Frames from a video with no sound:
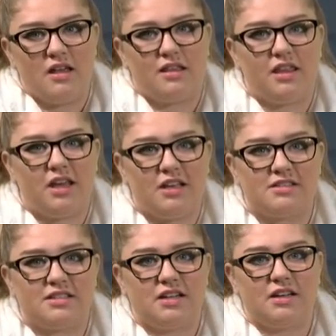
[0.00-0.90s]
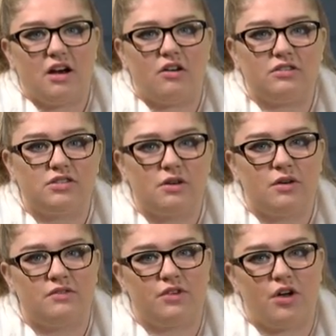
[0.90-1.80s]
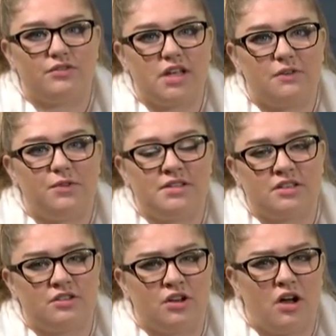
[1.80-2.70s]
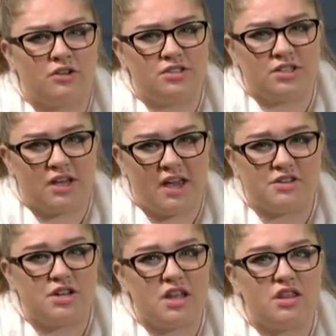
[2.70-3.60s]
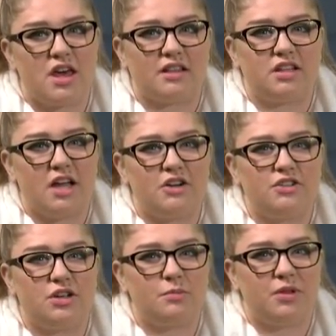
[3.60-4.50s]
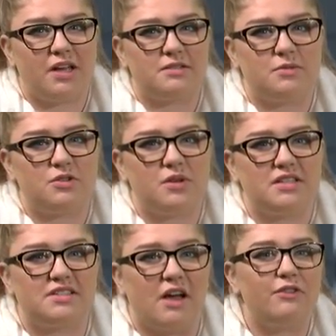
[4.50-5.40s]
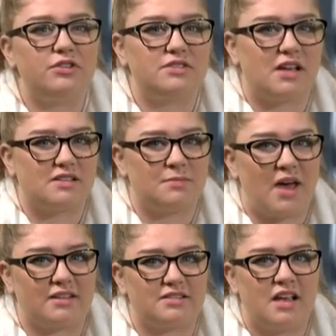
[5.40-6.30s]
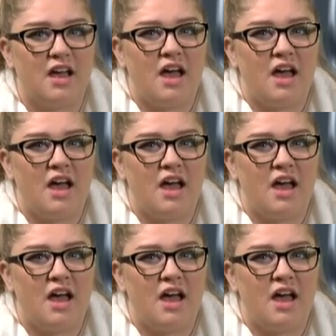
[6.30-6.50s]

The incident also involved a physical altercation that later took place between several suspects